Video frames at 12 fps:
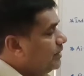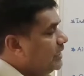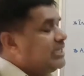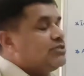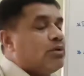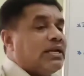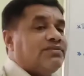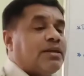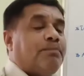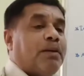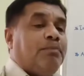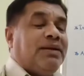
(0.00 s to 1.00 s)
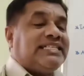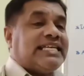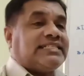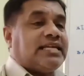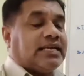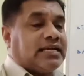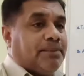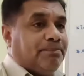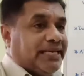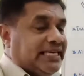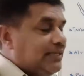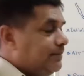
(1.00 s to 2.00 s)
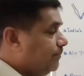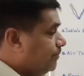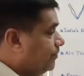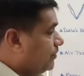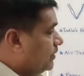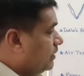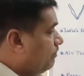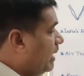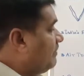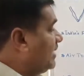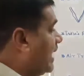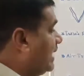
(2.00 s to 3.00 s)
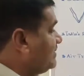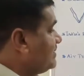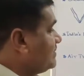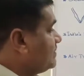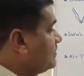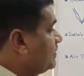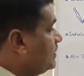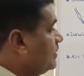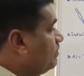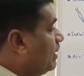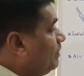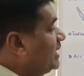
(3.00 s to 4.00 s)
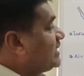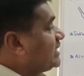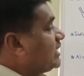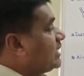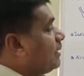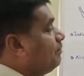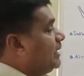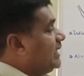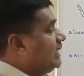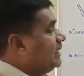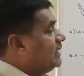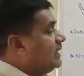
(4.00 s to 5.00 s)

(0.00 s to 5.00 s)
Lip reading: It is one of the public sector company. Pavan Hans public sector company.